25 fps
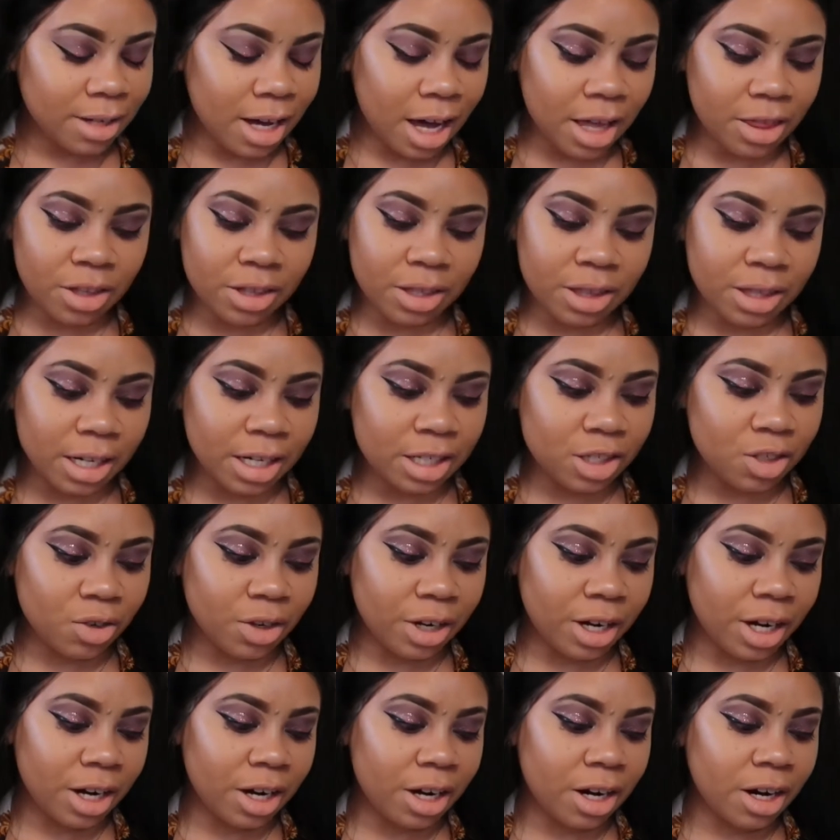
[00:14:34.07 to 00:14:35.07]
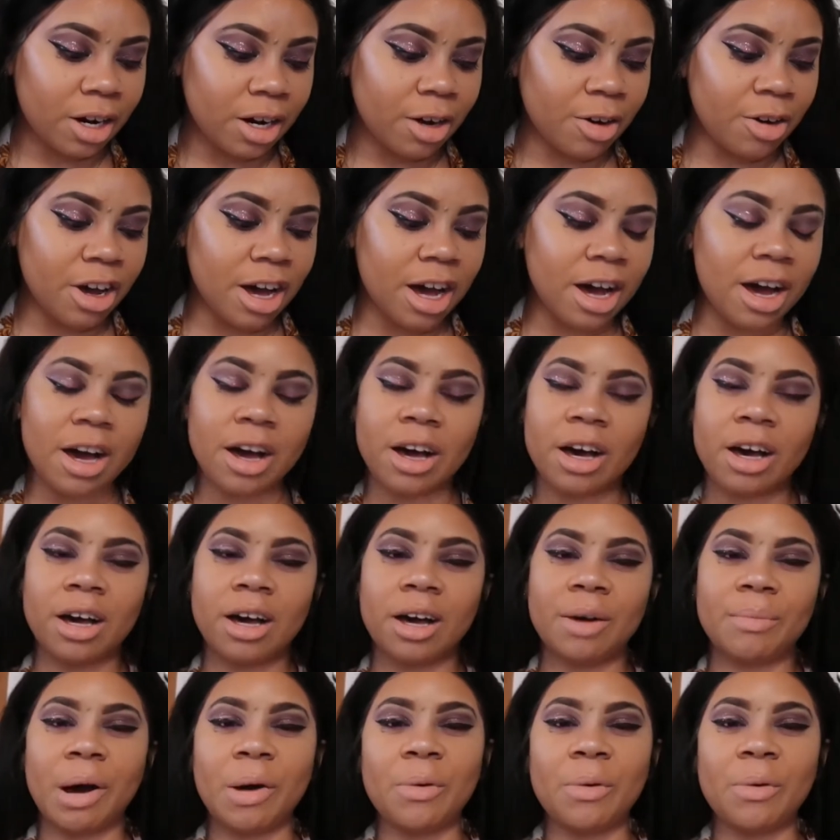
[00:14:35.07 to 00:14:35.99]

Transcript: other things on here um,